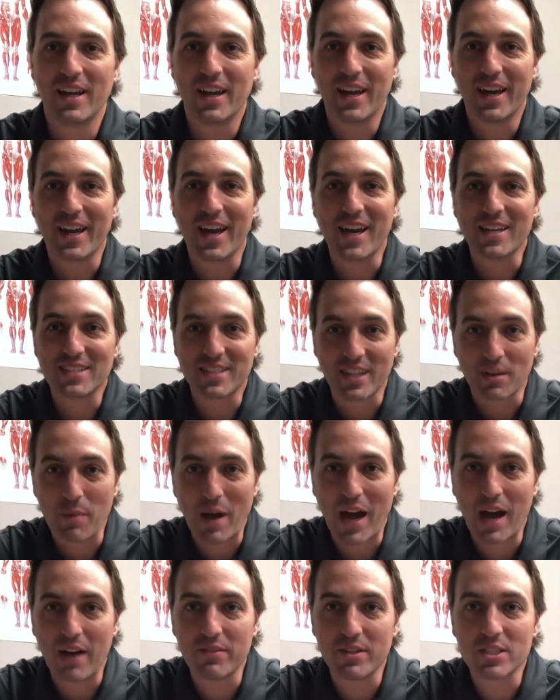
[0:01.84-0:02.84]
Hey guys, Nick
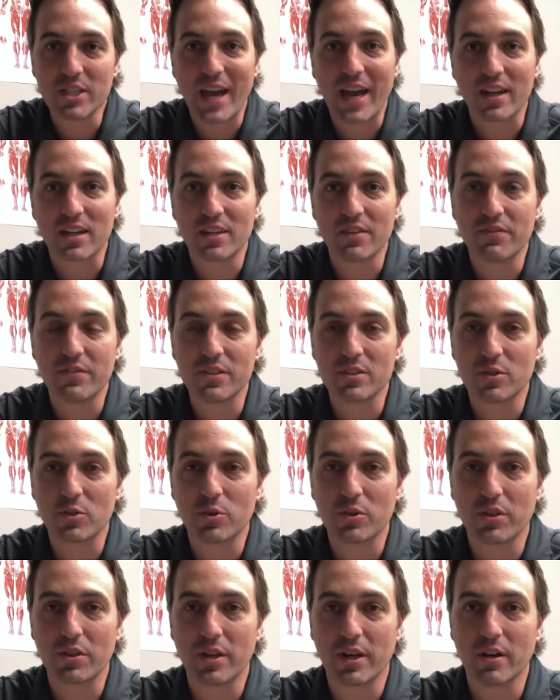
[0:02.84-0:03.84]
Mahavich, Active
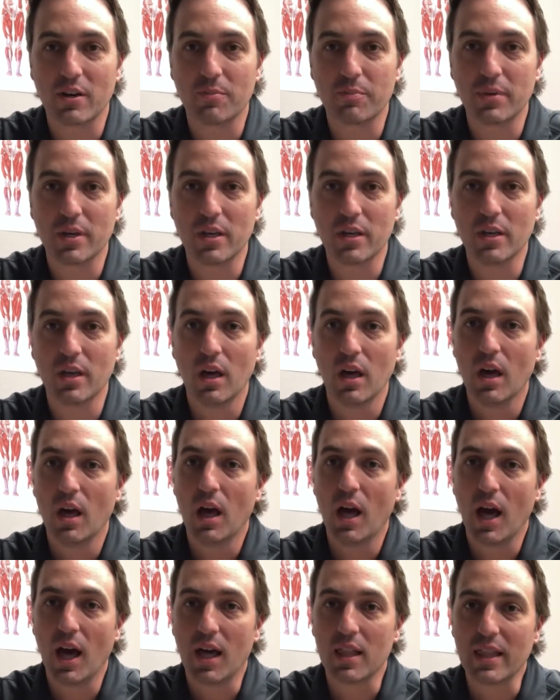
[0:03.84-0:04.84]
Physical Therapy.
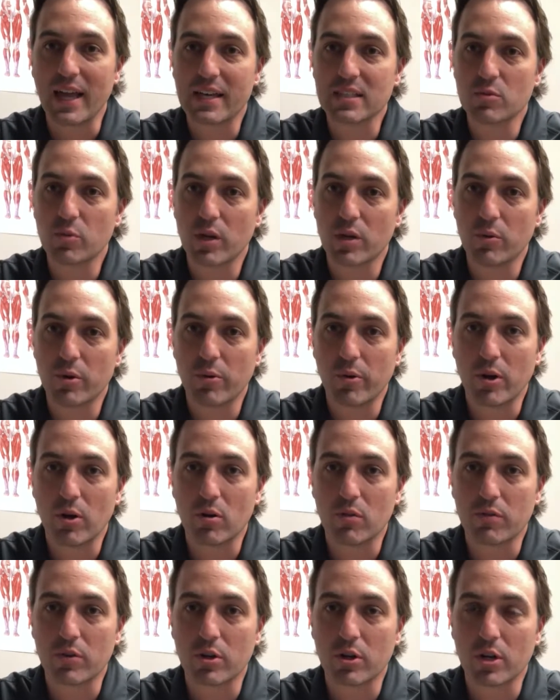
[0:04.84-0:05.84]
Last week we went
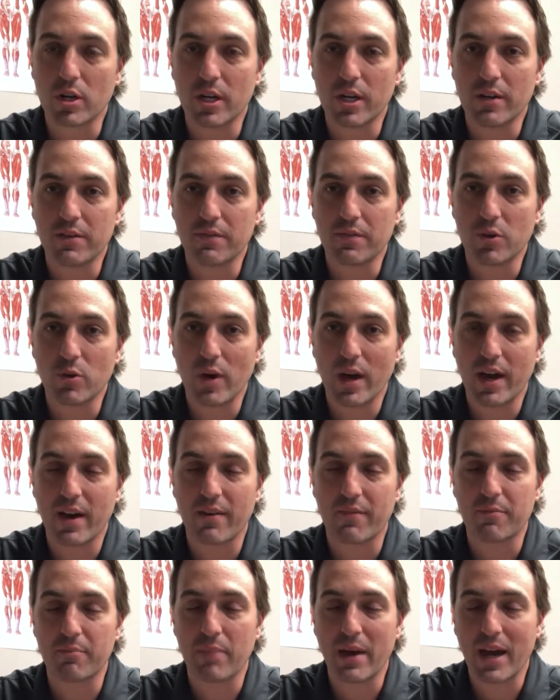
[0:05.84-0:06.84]
over if you
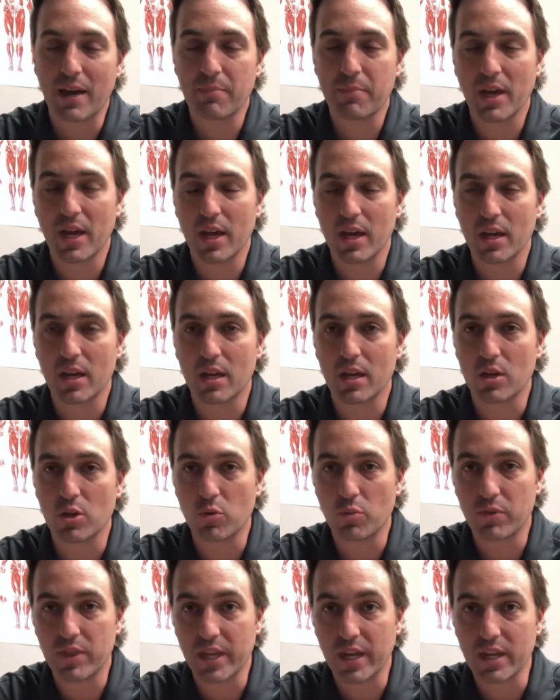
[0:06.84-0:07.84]
have back pain and
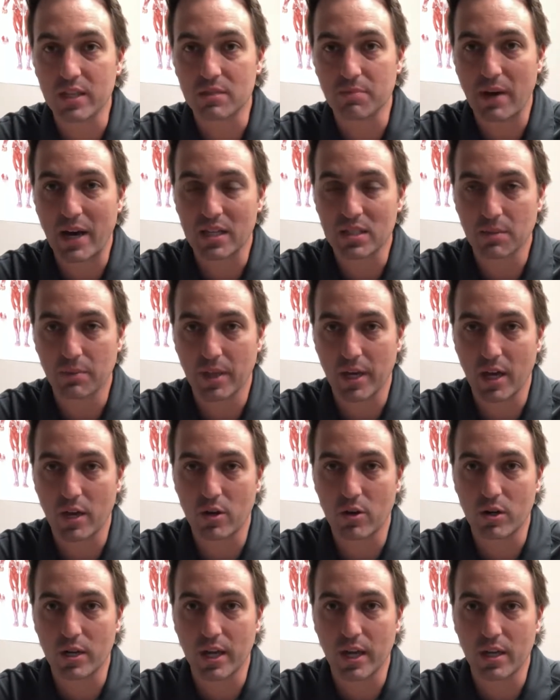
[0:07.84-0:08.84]
you think it's possibly a
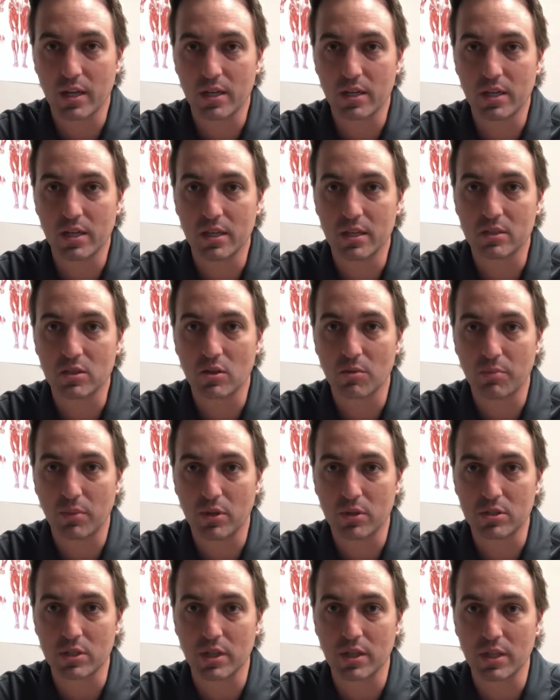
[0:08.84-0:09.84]
herniated disc or
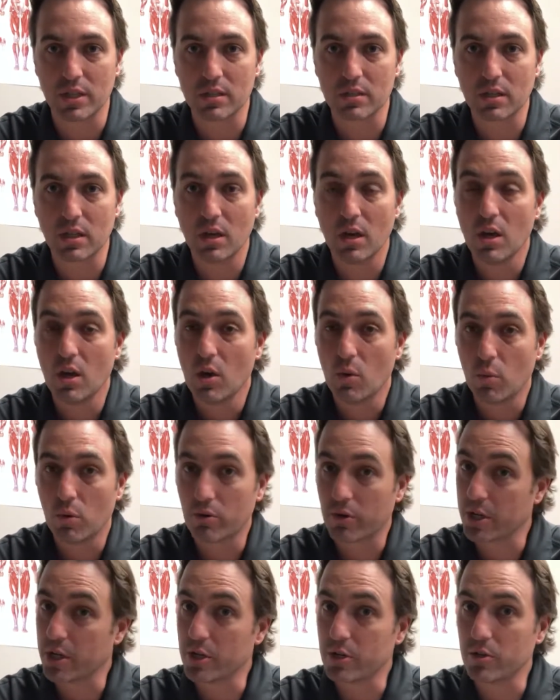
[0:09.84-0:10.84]
bulging disc. What
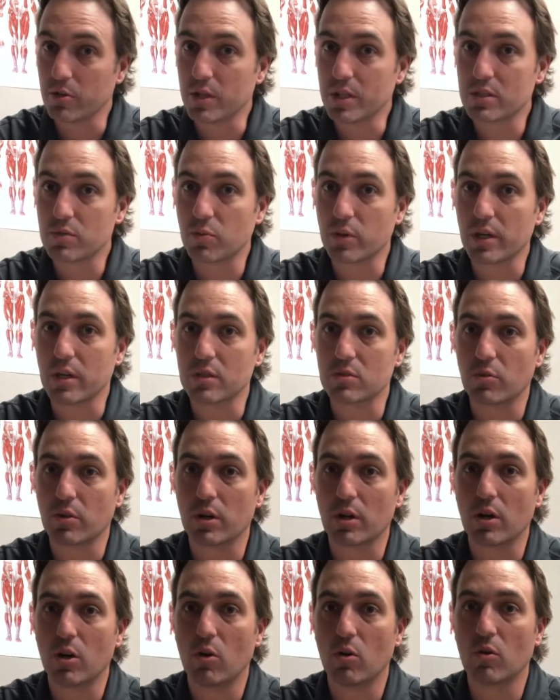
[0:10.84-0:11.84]
we're going to do this week is we're
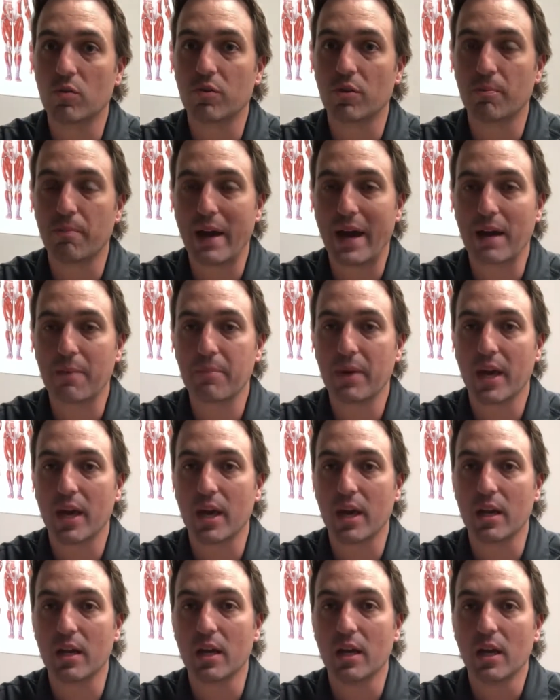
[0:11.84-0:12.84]
going to go over back
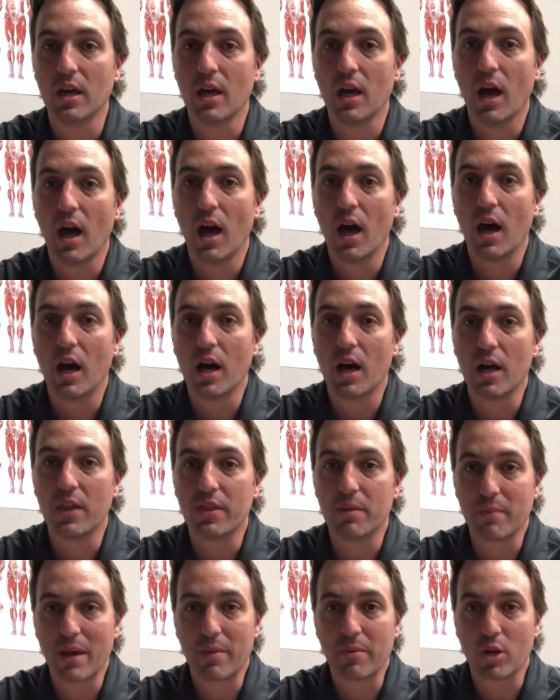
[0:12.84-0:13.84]
pain
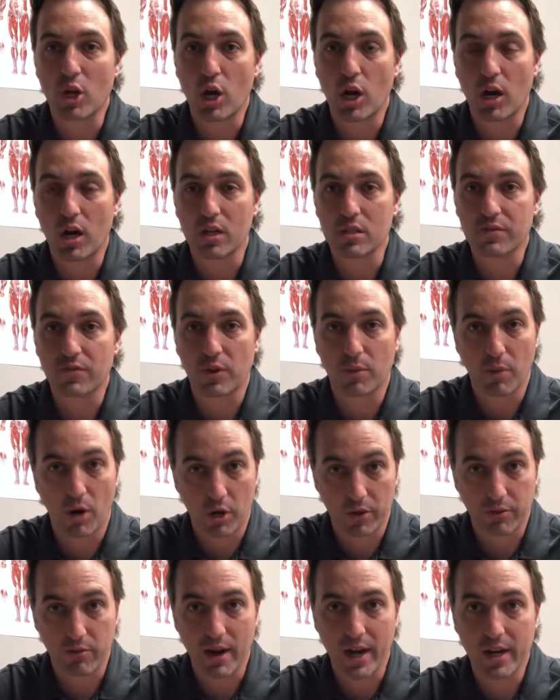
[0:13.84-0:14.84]
that may be caused from
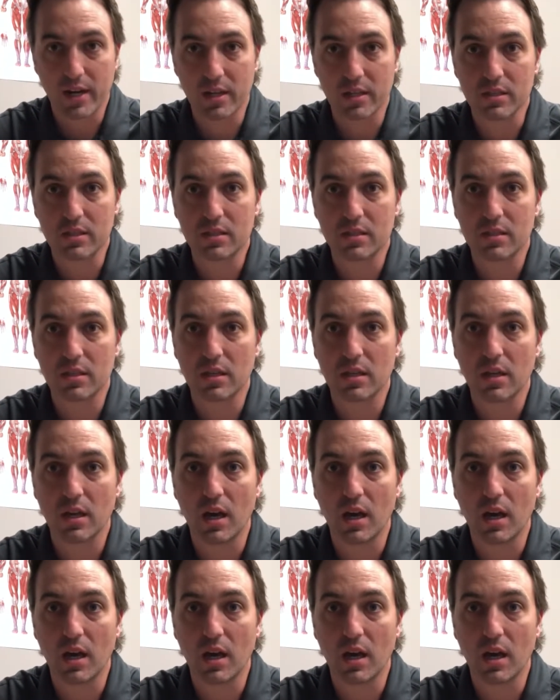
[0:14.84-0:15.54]
arthritis,